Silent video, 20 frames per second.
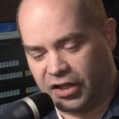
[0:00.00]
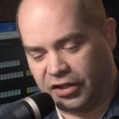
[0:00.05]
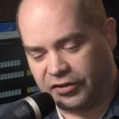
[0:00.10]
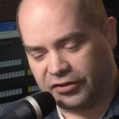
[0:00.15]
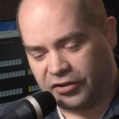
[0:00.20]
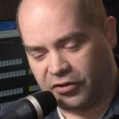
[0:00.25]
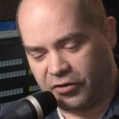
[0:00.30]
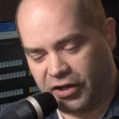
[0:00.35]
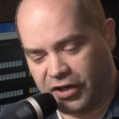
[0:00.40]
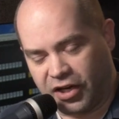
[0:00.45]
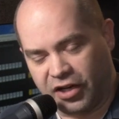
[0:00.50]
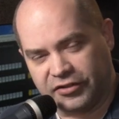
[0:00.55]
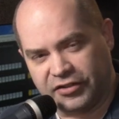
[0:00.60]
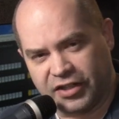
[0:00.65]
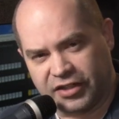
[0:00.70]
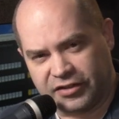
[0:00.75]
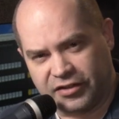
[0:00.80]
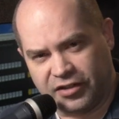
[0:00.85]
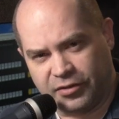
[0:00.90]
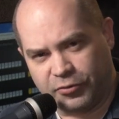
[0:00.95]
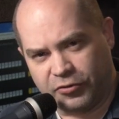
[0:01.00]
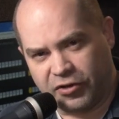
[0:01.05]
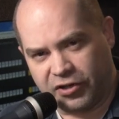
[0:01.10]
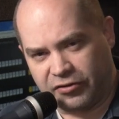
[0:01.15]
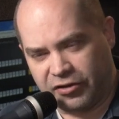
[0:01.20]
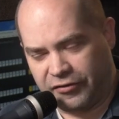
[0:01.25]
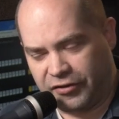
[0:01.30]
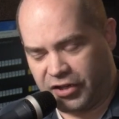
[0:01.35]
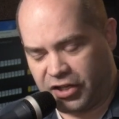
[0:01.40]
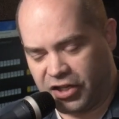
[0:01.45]
So I contacted them
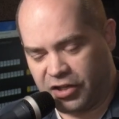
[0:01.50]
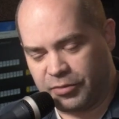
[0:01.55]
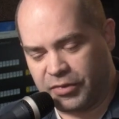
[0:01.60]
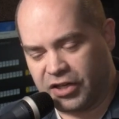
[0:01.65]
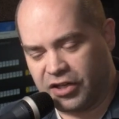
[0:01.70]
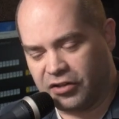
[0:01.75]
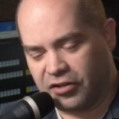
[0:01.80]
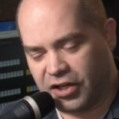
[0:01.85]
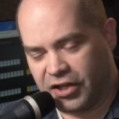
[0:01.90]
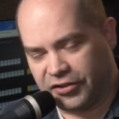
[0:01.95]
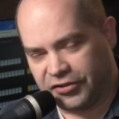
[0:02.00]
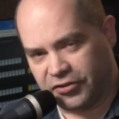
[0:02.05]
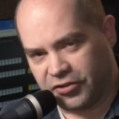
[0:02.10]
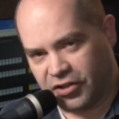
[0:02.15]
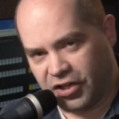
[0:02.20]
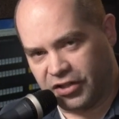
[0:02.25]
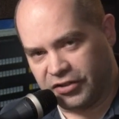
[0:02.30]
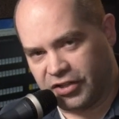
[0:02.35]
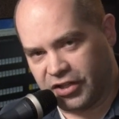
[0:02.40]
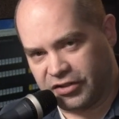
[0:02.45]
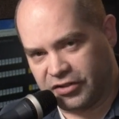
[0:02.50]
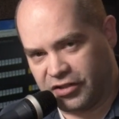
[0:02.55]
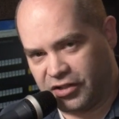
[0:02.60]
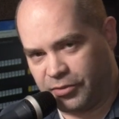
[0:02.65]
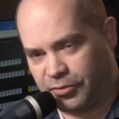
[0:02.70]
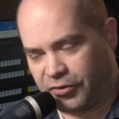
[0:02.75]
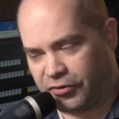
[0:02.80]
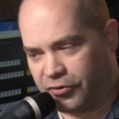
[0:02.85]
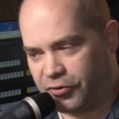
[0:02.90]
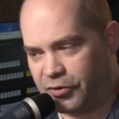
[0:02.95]
directly via email. I also contacted
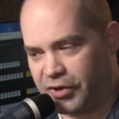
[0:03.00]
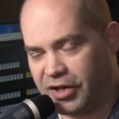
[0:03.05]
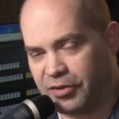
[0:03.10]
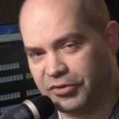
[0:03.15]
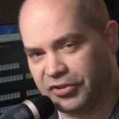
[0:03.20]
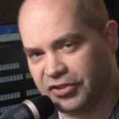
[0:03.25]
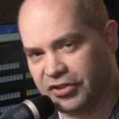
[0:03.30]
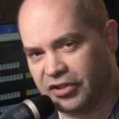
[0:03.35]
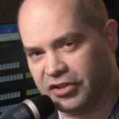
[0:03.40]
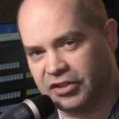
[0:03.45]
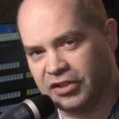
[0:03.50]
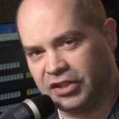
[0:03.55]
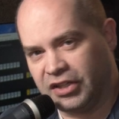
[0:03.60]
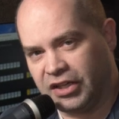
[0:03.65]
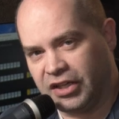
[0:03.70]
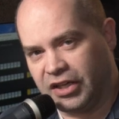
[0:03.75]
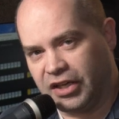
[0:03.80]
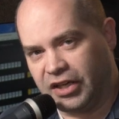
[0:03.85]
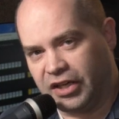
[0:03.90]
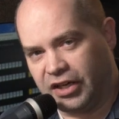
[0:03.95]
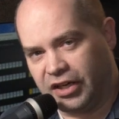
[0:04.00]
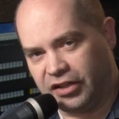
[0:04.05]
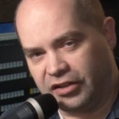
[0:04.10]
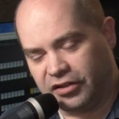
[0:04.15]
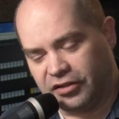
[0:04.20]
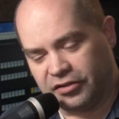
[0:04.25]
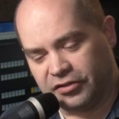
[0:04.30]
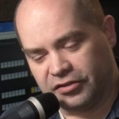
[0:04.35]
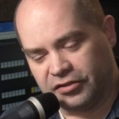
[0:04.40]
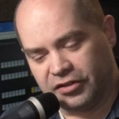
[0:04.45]
them through Amazon.
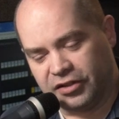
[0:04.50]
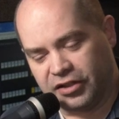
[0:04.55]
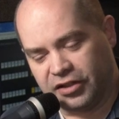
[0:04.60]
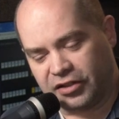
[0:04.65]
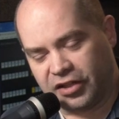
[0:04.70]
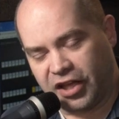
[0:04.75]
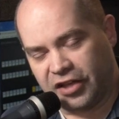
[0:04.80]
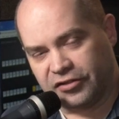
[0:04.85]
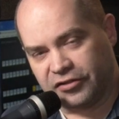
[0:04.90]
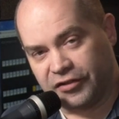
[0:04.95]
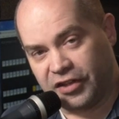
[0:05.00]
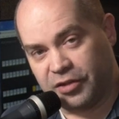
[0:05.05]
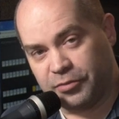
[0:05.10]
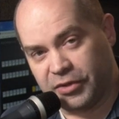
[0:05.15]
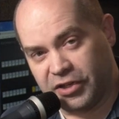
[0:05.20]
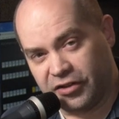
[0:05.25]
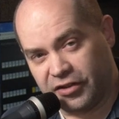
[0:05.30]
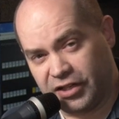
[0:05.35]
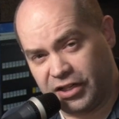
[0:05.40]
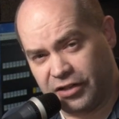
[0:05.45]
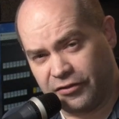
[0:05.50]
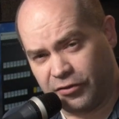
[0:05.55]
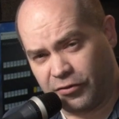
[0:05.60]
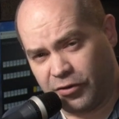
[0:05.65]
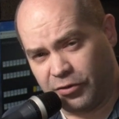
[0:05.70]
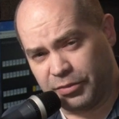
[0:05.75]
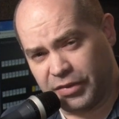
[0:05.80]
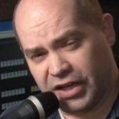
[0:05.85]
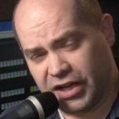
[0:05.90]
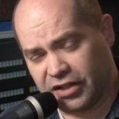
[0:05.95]
And in case of email, they never
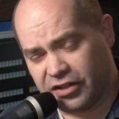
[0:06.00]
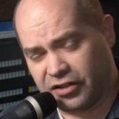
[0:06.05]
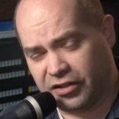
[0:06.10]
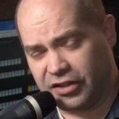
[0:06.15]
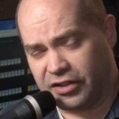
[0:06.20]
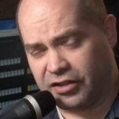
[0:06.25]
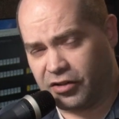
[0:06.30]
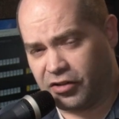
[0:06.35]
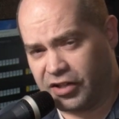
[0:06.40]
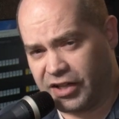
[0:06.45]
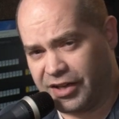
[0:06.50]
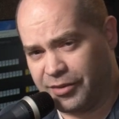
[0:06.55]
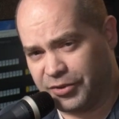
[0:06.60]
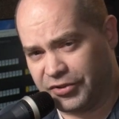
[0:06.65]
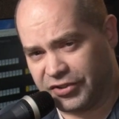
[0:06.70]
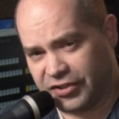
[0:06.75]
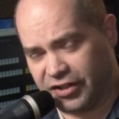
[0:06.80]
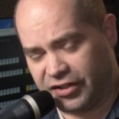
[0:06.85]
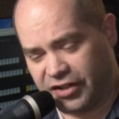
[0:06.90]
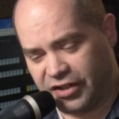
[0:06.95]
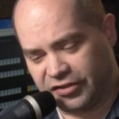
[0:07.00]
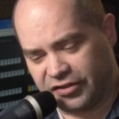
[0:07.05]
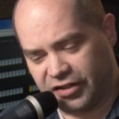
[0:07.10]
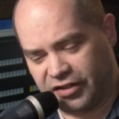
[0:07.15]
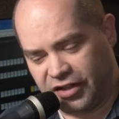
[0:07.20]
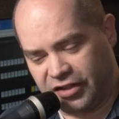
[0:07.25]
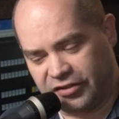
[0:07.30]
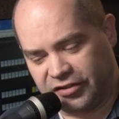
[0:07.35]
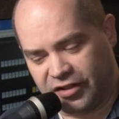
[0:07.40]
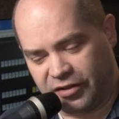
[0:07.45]
wrote back. And on Amazon, they
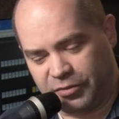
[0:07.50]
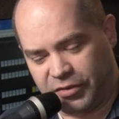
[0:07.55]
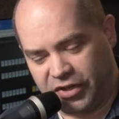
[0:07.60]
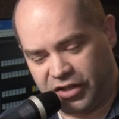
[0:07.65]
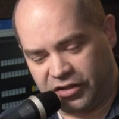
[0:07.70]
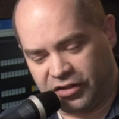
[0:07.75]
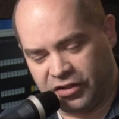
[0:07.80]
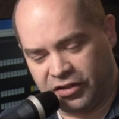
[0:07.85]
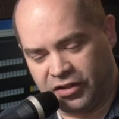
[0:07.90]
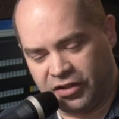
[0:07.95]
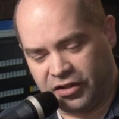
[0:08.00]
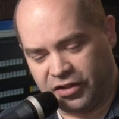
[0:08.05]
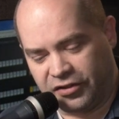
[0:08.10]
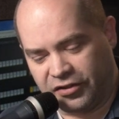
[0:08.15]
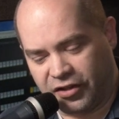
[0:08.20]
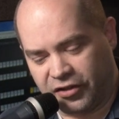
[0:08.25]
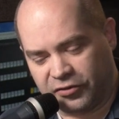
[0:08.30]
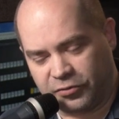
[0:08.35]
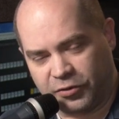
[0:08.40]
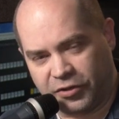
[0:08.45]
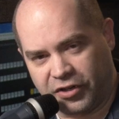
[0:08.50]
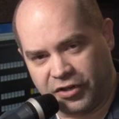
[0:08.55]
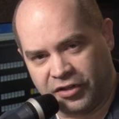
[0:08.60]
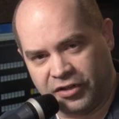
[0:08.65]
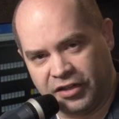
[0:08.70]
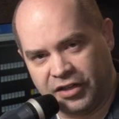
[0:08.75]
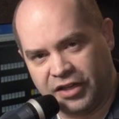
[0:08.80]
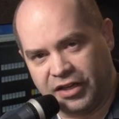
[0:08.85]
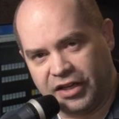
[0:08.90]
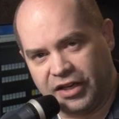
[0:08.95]
said they'd send me the software.
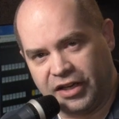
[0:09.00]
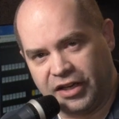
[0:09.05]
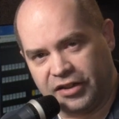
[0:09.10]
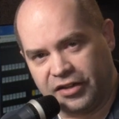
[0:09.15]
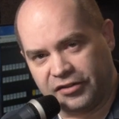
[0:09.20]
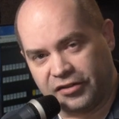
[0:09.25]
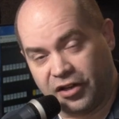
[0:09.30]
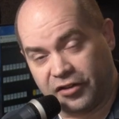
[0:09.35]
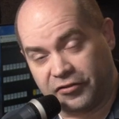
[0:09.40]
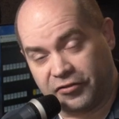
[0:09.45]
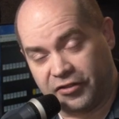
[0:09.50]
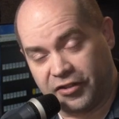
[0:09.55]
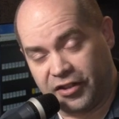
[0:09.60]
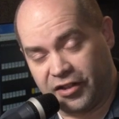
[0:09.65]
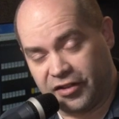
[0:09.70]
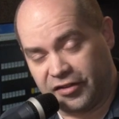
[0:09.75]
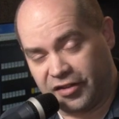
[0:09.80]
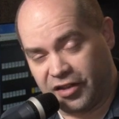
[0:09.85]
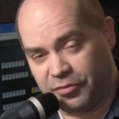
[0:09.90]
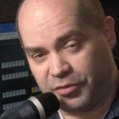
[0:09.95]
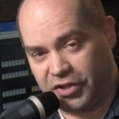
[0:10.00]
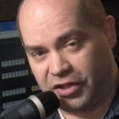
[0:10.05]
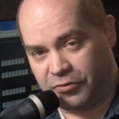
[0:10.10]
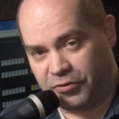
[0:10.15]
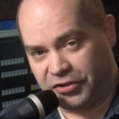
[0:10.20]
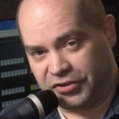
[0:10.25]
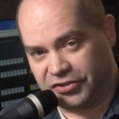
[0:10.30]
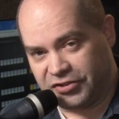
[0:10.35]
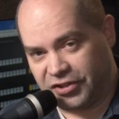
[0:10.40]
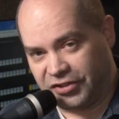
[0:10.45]
And the software that they sent me
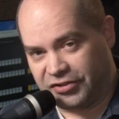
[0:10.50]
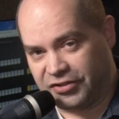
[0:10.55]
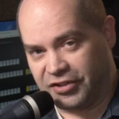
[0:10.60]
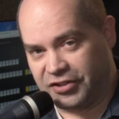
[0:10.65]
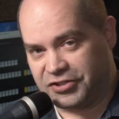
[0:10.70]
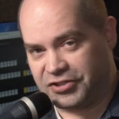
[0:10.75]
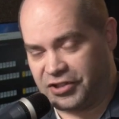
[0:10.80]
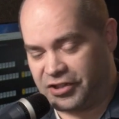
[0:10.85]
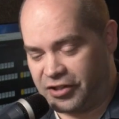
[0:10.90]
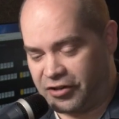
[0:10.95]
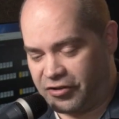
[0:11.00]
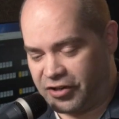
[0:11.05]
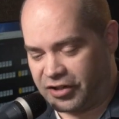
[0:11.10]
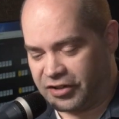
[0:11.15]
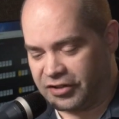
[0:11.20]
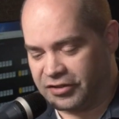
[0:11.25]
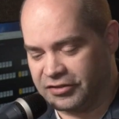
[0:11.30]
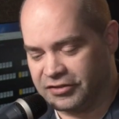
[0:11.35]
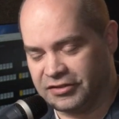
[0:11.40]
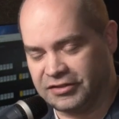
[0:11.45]
was just the generic